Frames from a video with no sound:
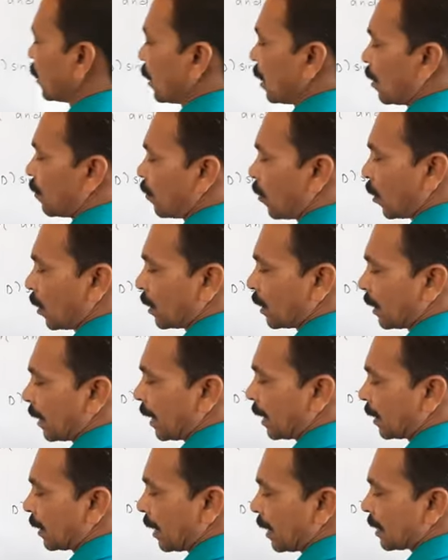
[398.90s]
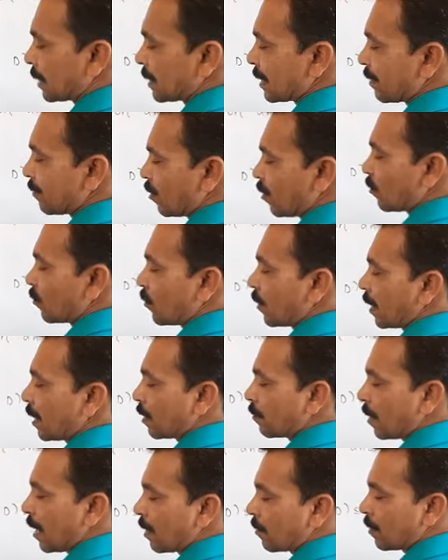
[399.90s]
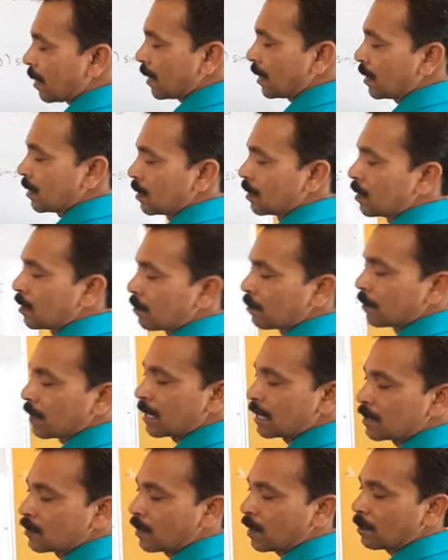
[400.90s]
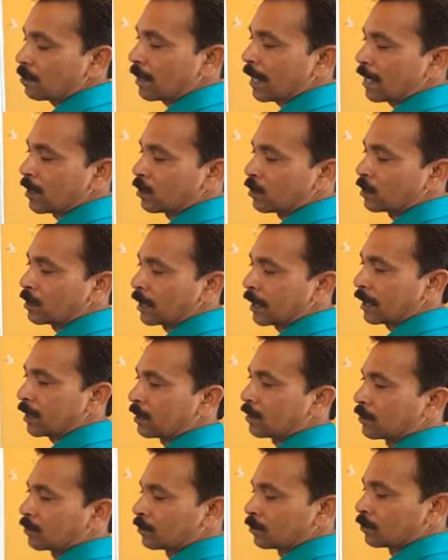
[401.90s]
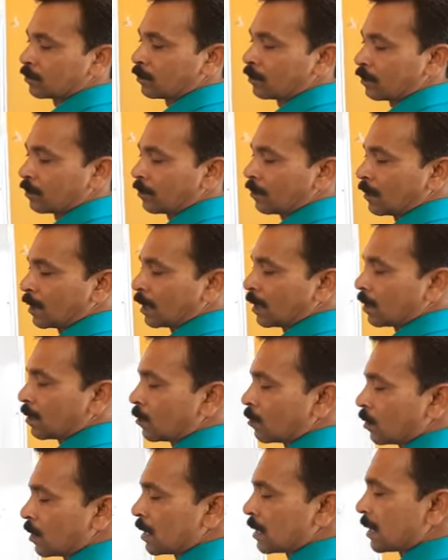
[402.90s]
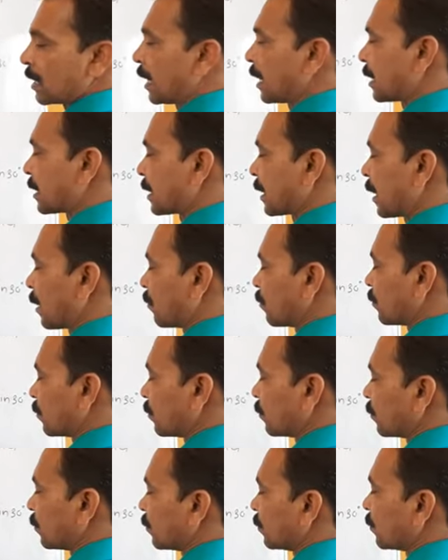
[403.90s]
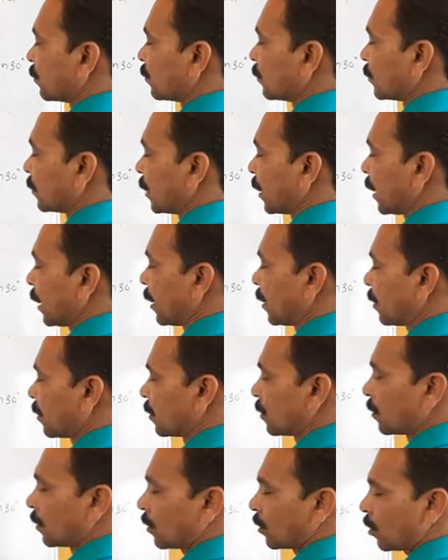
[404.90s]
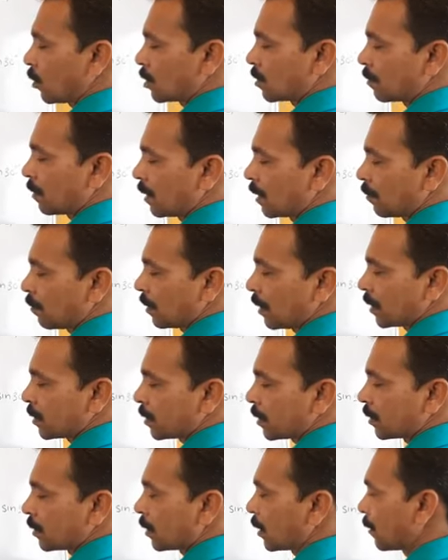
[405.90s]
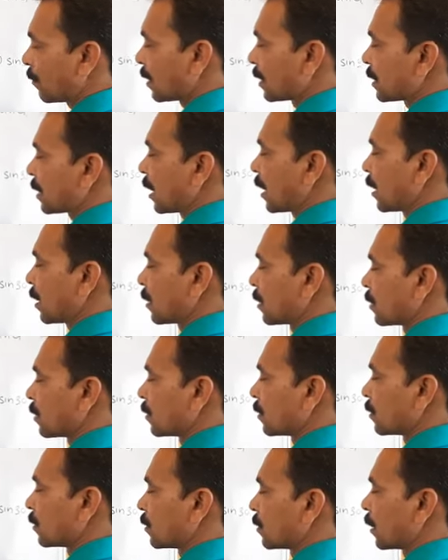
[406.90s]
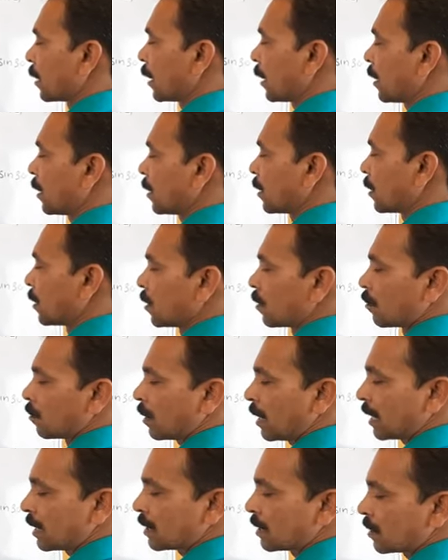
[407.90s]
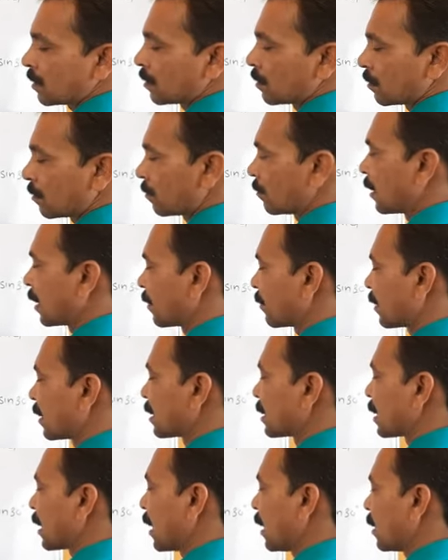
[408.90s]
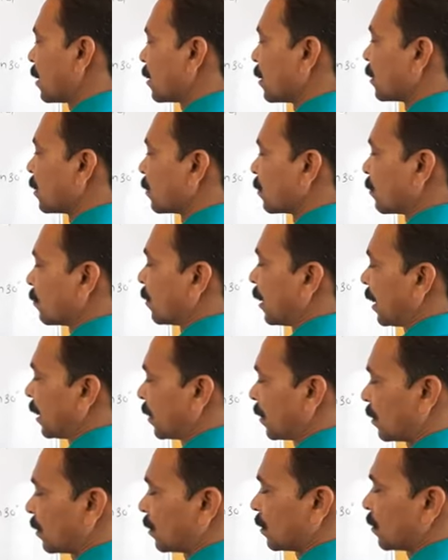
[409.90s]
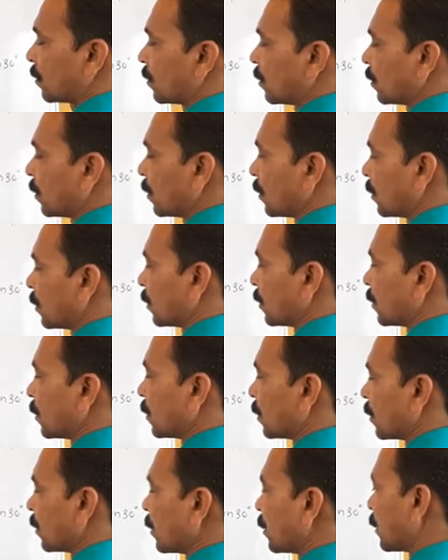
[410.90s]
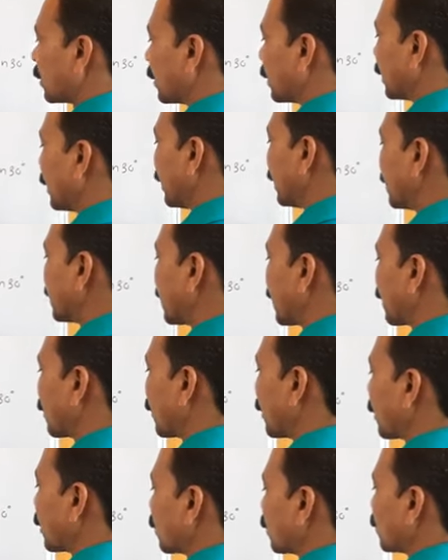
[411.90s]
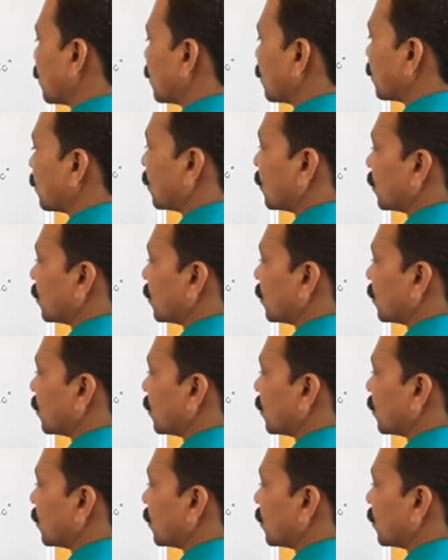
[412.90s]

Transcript: upon, take the LCM of 1 by 1 plus 1 by root 3. What is the LCM? 3. Cross multiplication, 3 ones are 3 plus 1 ones are 1 is equal to